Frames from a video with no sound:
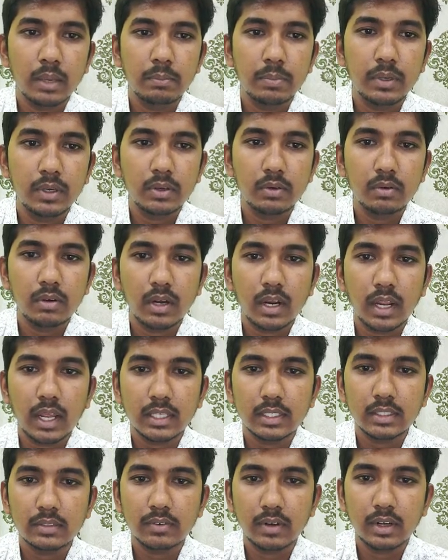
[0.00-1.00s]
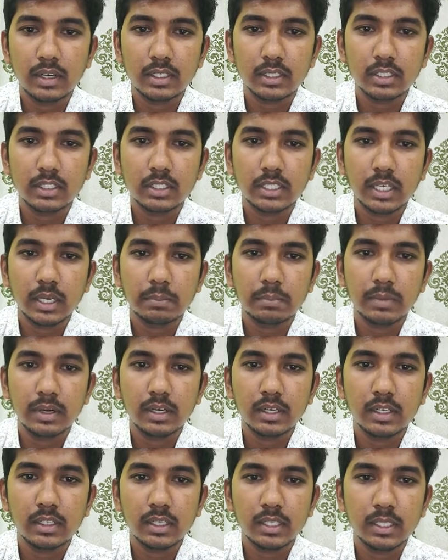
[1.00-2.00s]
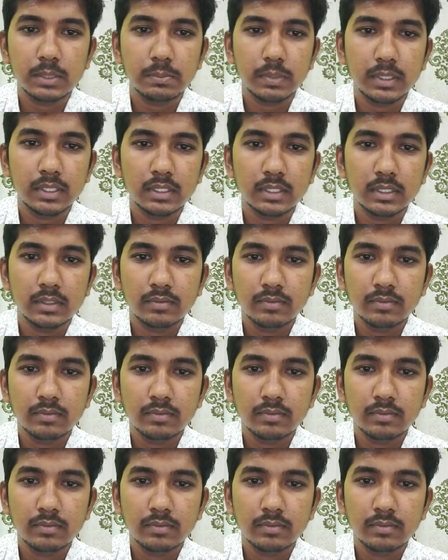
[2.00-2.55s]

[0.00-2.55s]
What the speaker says: PQR has furnished a statement in the special.